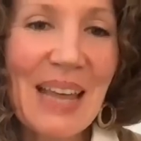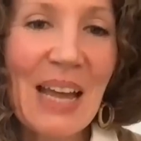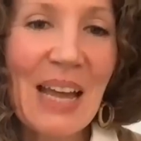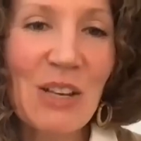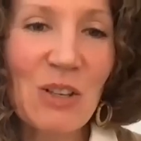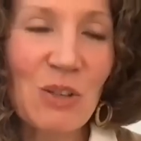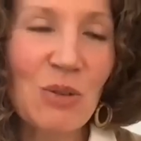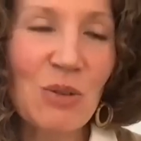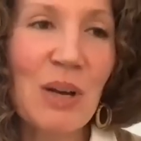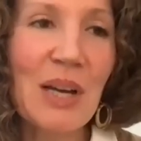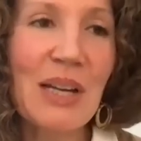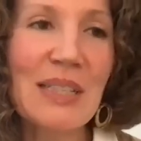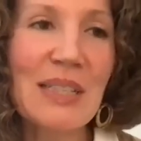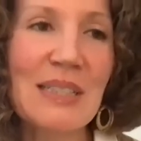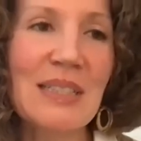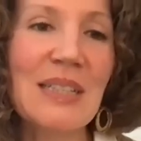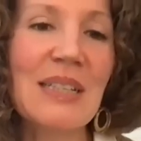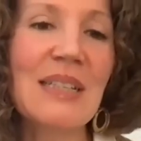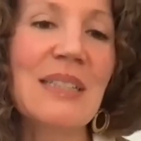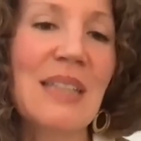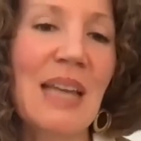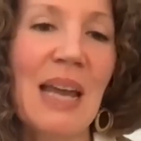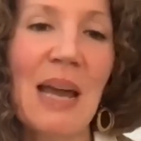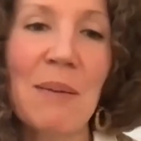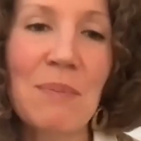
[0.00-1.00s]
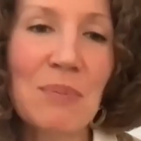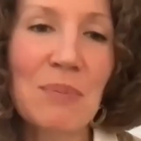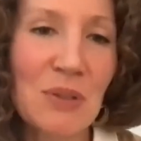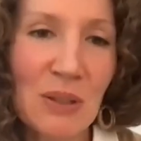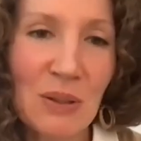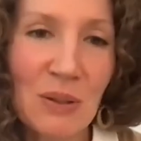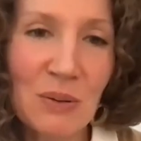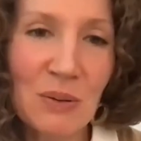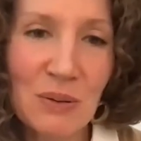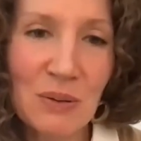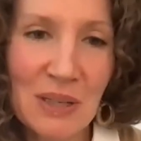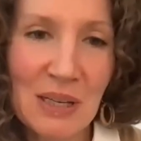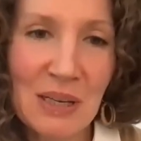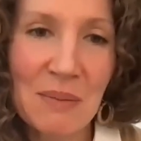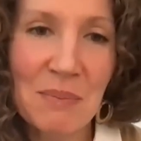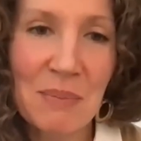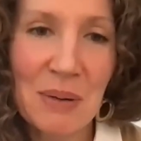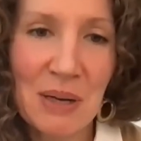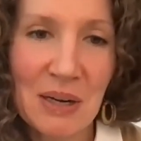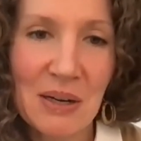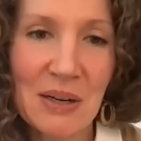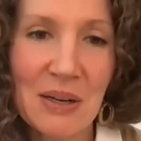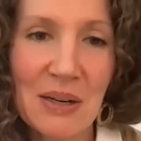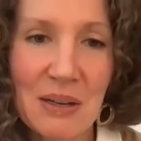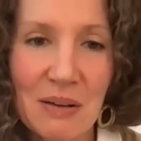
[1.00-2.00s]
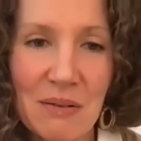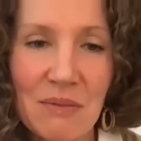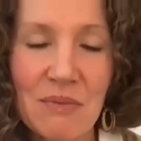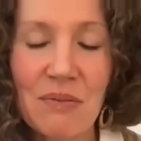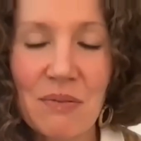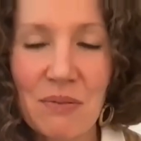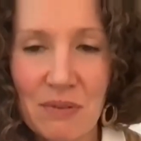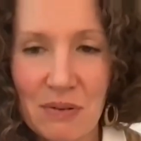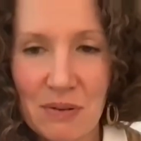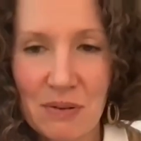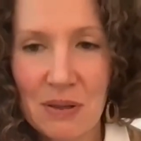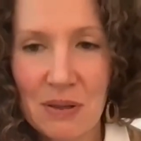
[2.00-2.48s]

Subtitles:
that trust is absolutely imperative.